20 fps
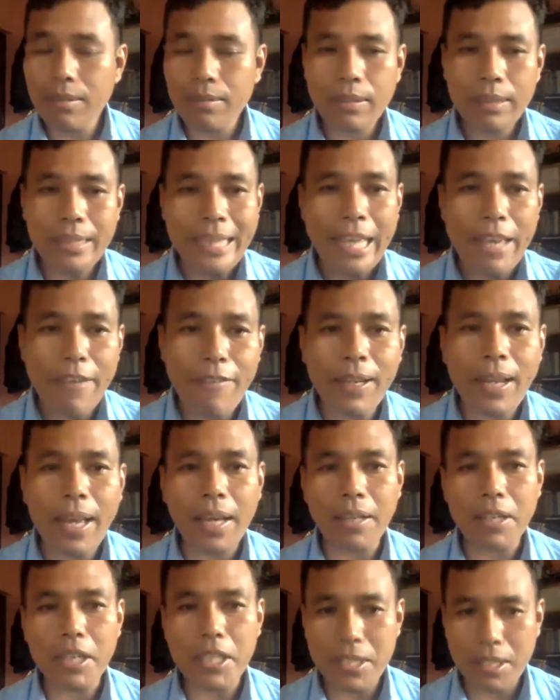
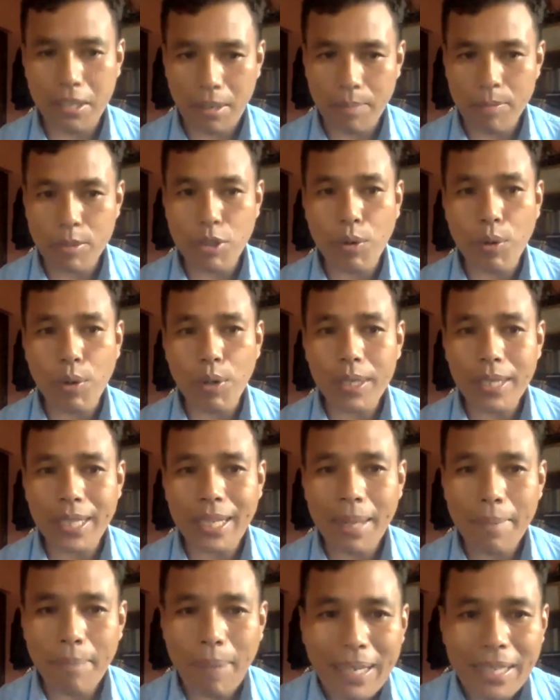Devanagari script, or the
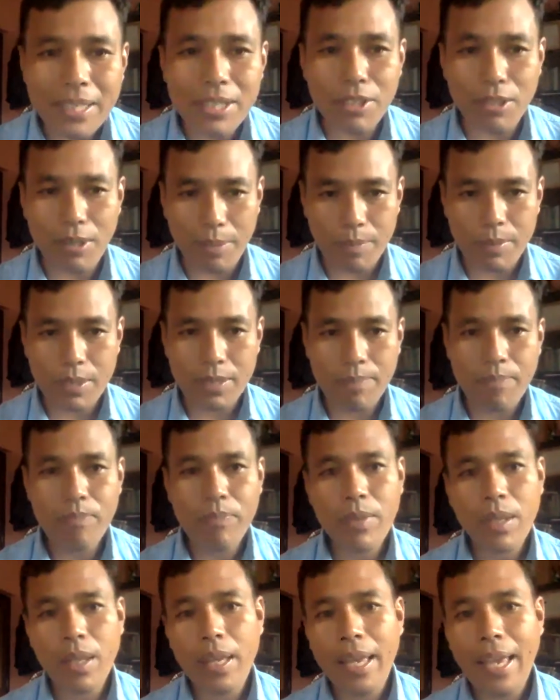Nepali script,
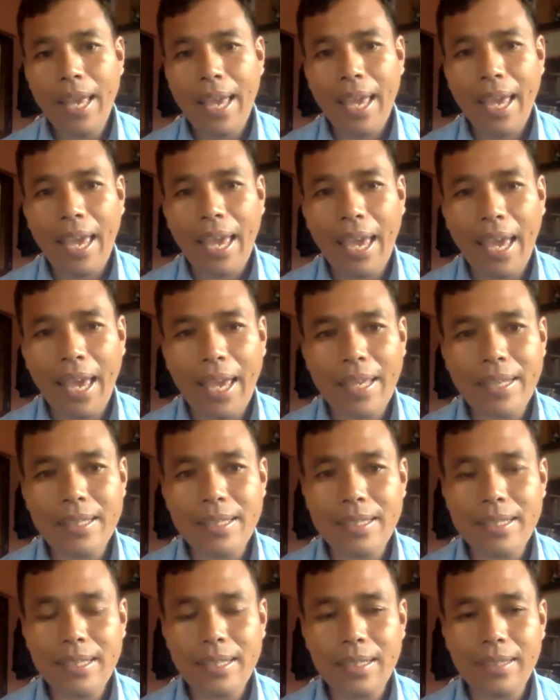
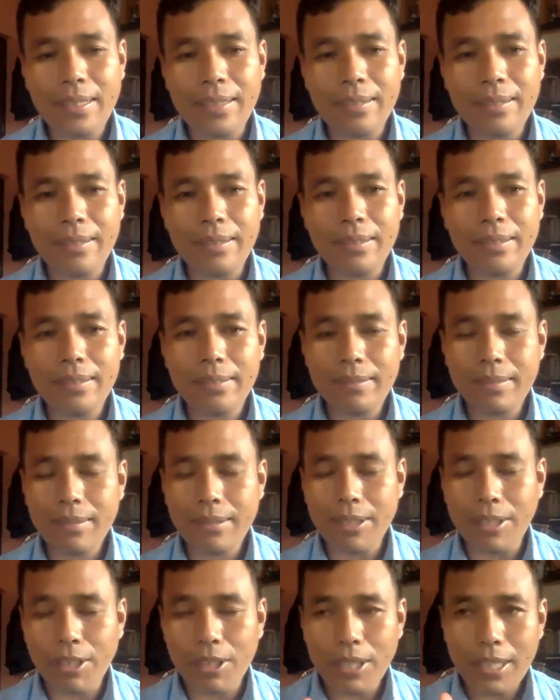and
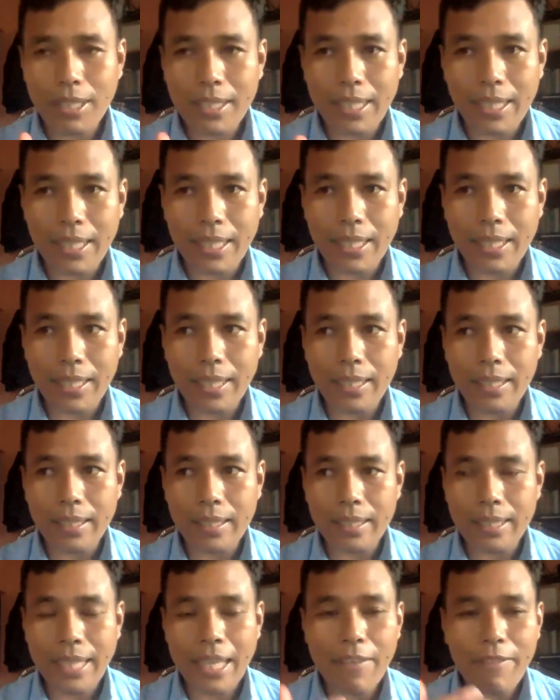or the
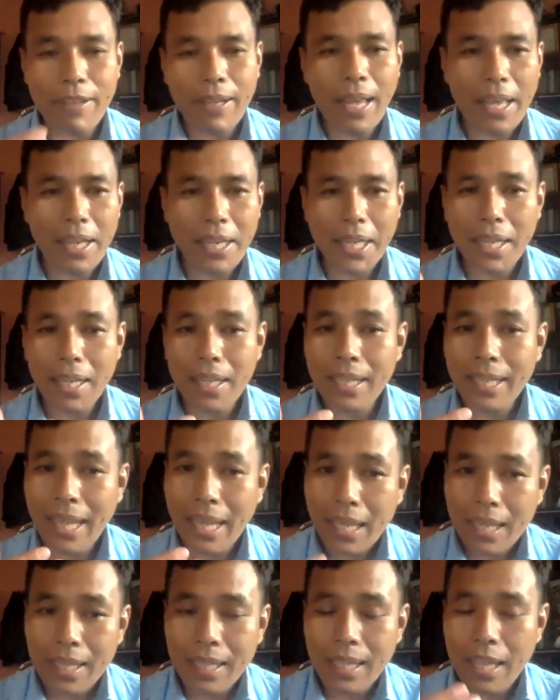
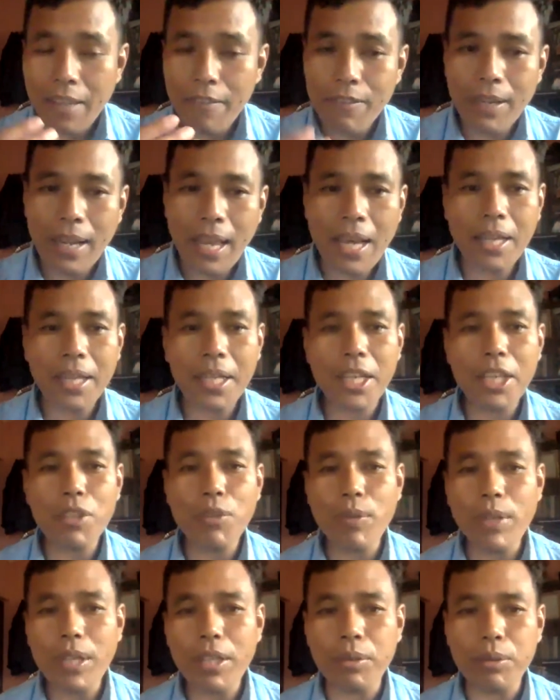Devanagari
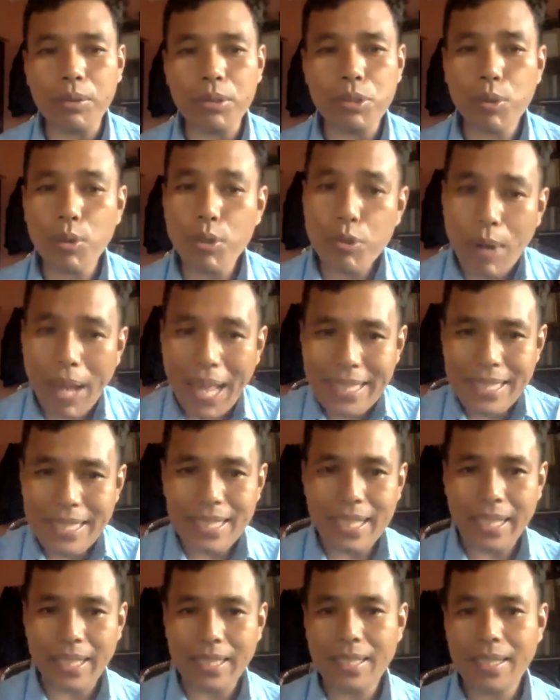Unicode to
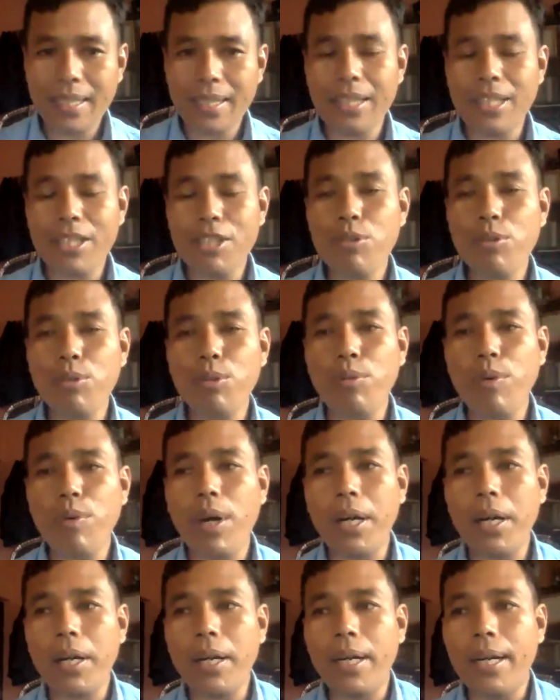translate the
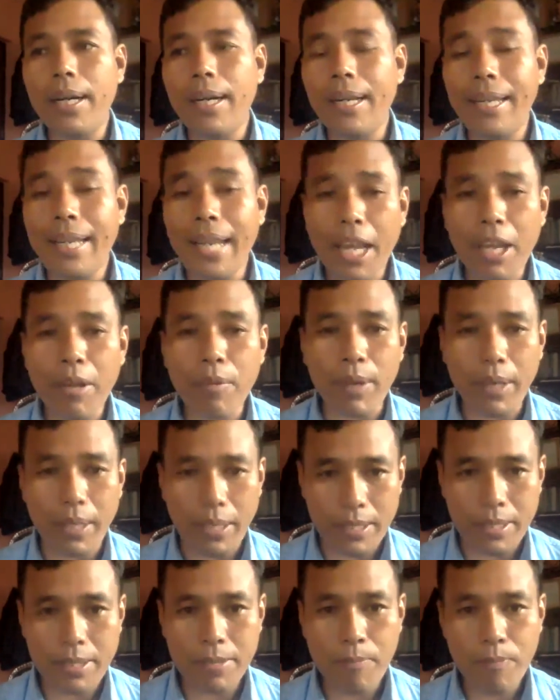Sunuwar
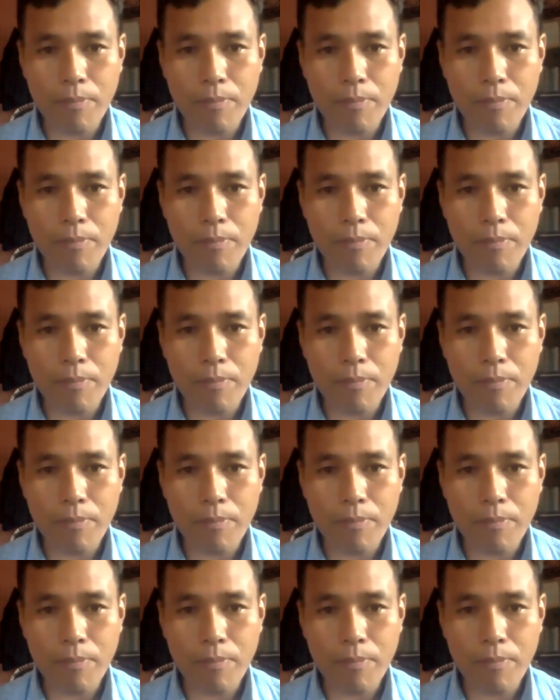language